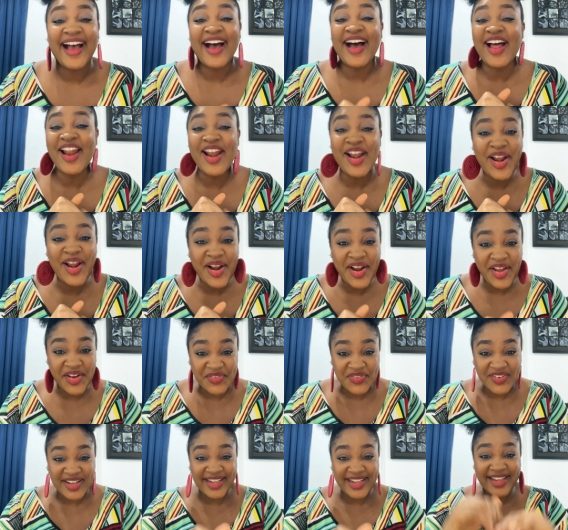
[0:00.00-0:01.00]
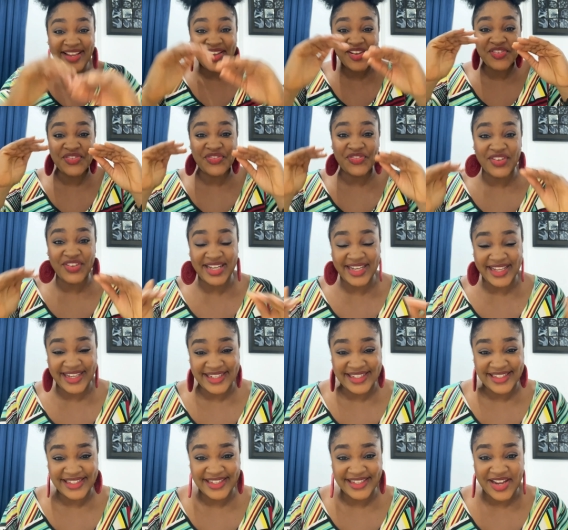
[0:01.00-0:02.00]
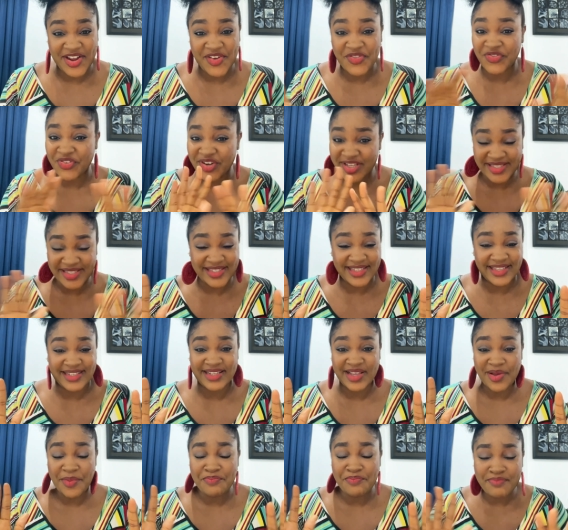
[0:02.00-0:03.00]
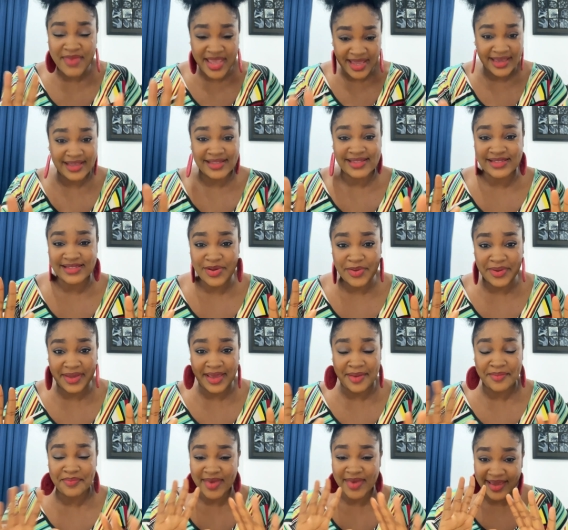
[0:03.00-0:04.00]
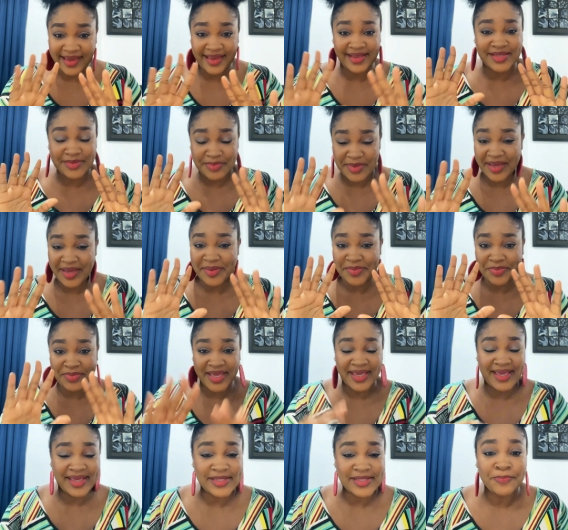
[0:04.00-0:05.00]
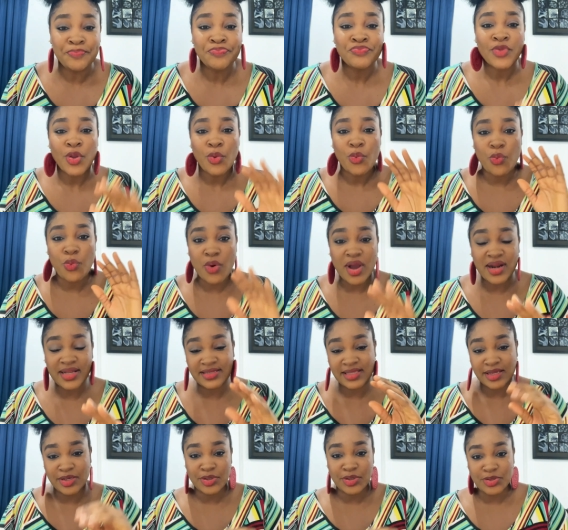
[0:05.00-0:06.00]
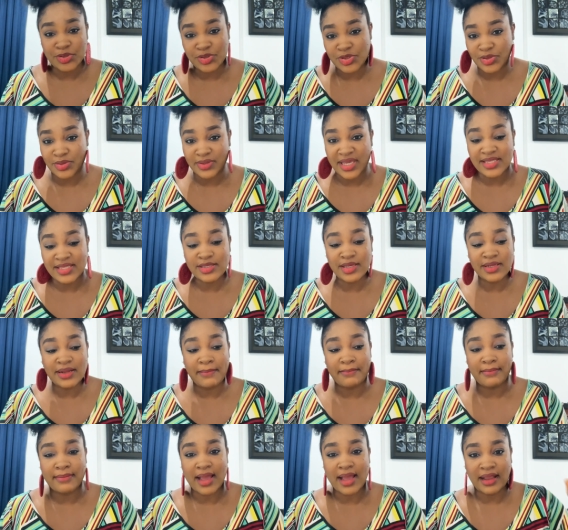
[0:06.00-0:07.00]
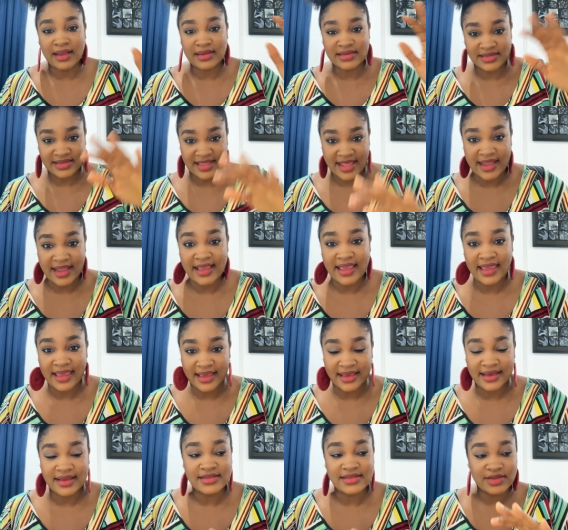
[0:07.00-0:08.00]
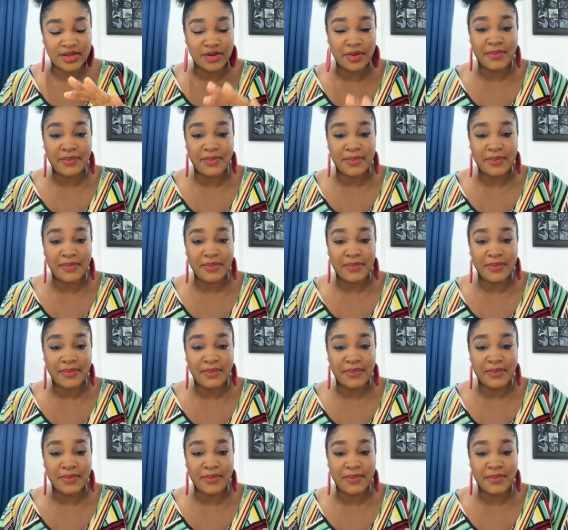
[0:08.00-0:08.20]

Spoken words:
a lovely filling frosting. Make it, okay? Make it. What is that going to do? It's going to max the cake. It's going to